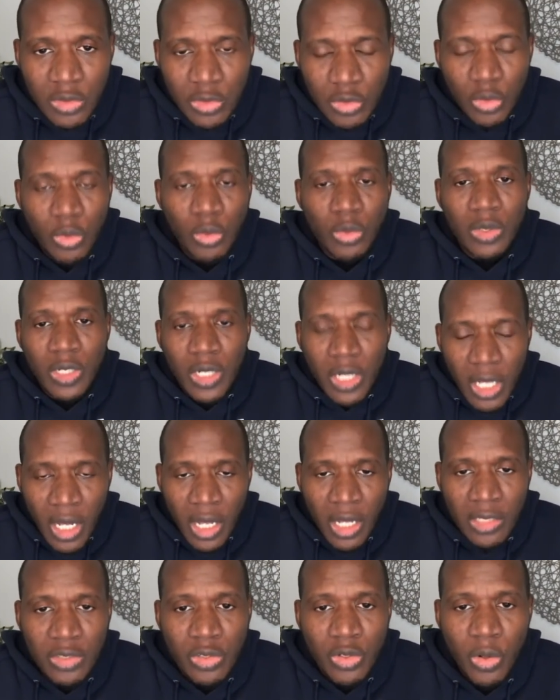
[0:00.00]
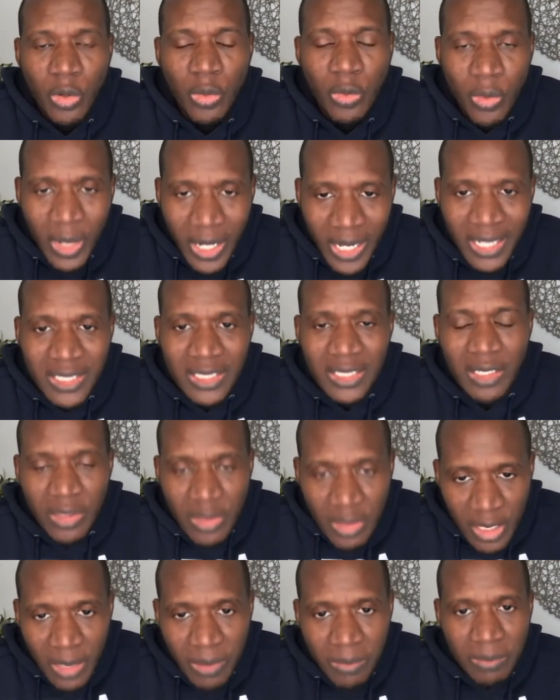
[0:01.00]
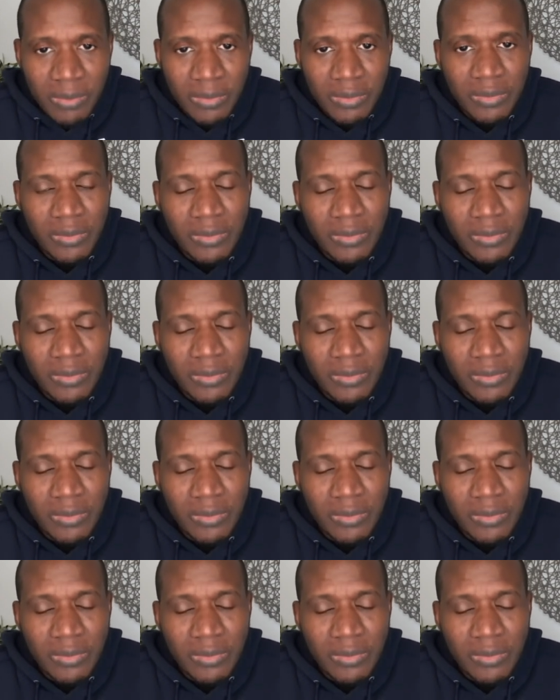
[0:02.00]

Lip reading: do not correct them.